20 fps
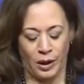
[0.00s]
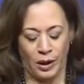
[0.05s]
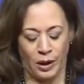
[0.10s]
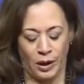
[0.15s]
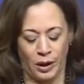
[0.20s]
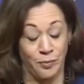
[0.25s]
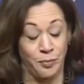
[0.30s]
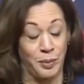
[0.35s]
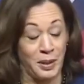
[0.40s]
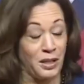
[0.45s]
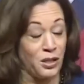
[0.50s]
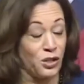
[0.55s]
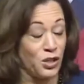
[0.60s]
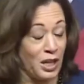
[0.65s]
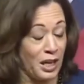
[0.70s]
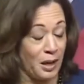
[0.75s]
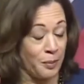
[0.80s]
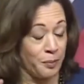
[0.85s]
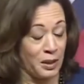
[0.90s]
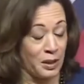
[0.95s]
you have been a
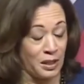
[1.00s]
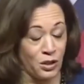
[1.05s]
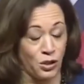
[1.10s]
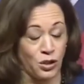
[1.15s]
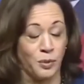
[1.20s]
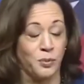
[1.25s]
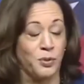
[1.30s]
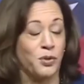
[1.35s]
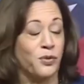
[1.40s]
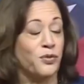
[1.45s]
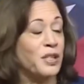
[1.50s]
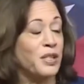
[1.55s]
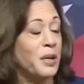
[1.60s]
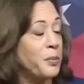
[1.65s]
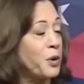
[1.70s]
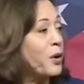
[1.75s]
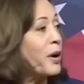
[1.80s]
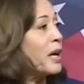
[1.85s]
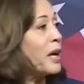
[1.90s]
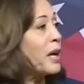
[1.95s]
champion in terms of
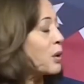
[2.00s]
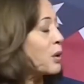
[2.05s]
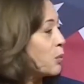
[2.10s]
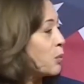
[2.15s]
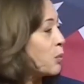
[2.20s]
democratic